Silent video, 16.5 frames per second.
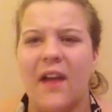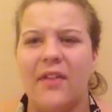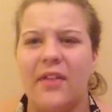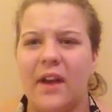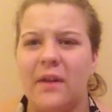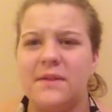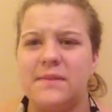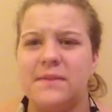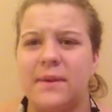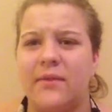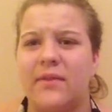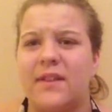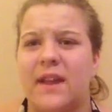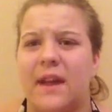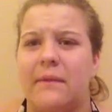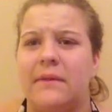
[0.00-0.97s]
then it was
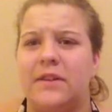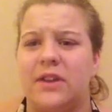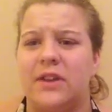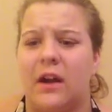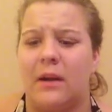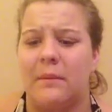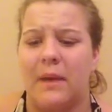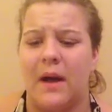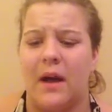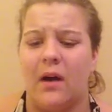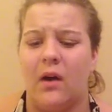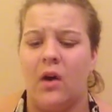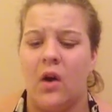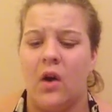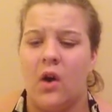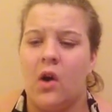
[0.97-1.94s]
perfect timing to talk about
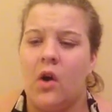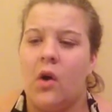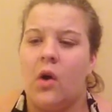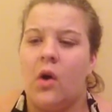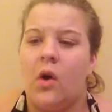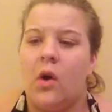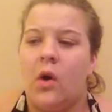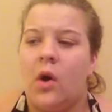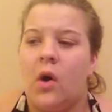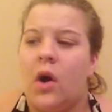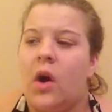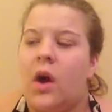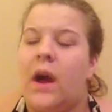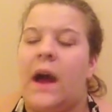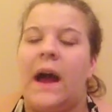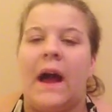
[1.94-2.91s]

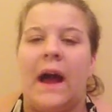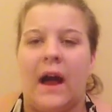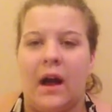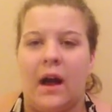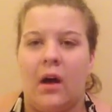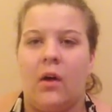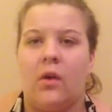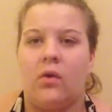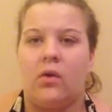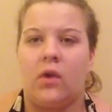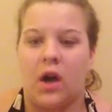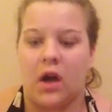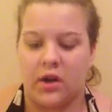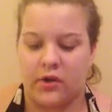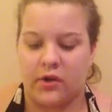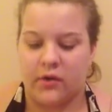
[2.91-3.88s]
how
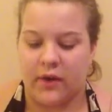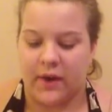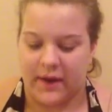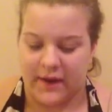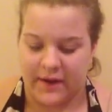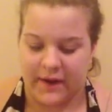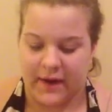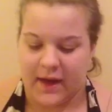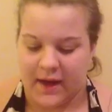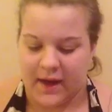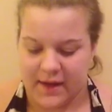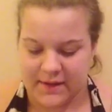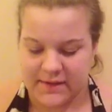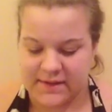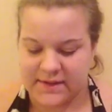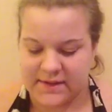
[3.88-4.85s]
God created
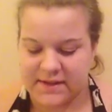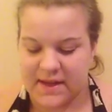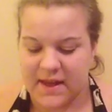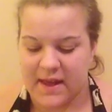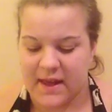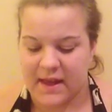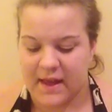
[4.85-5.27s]
us